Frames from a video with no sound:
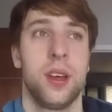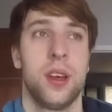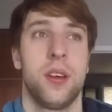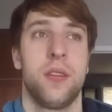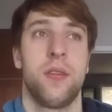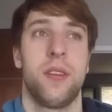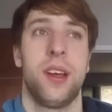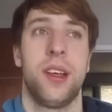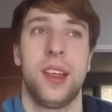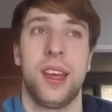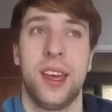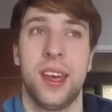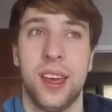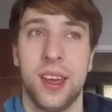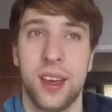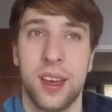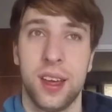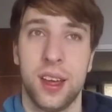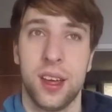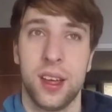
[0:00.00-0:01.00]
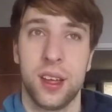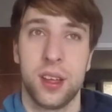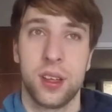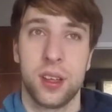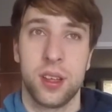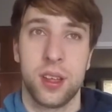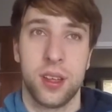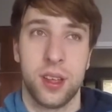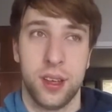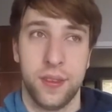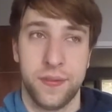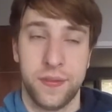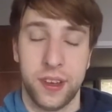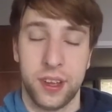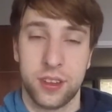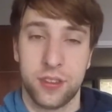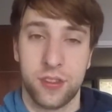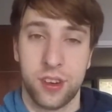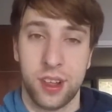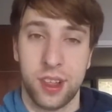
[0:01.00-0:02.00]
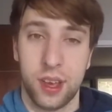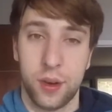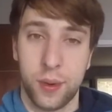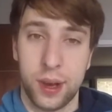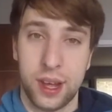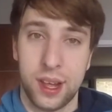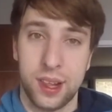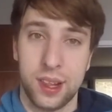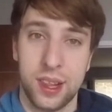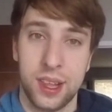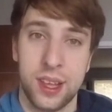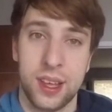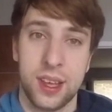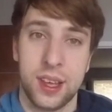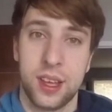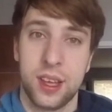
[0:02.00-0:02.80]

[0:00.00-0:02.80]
really it fits really well.